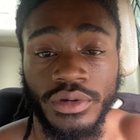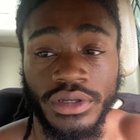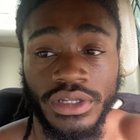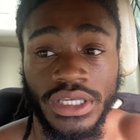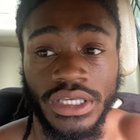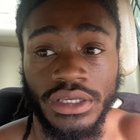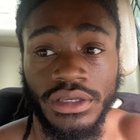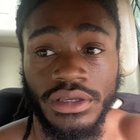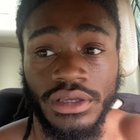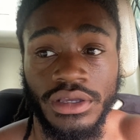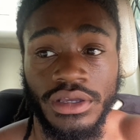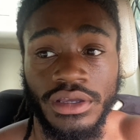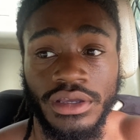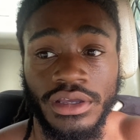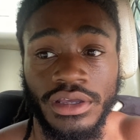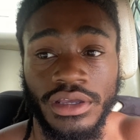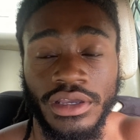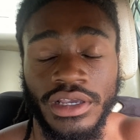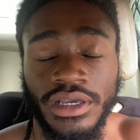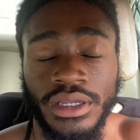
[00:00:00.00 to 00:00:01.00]
He
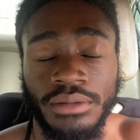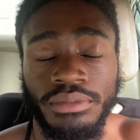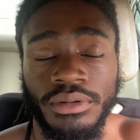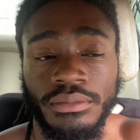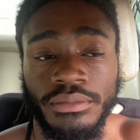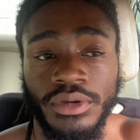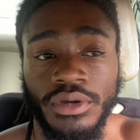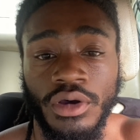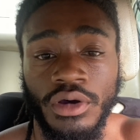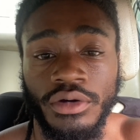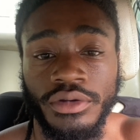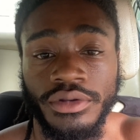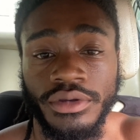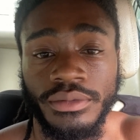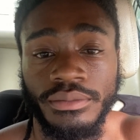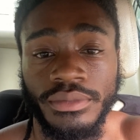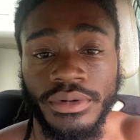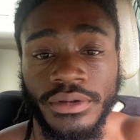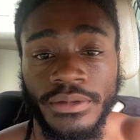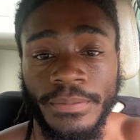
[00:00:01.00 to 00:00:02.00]
didn't put me on him,
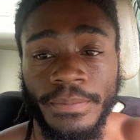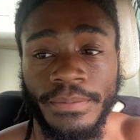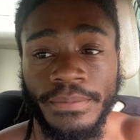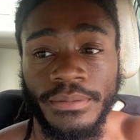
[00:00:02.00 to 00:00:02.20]
but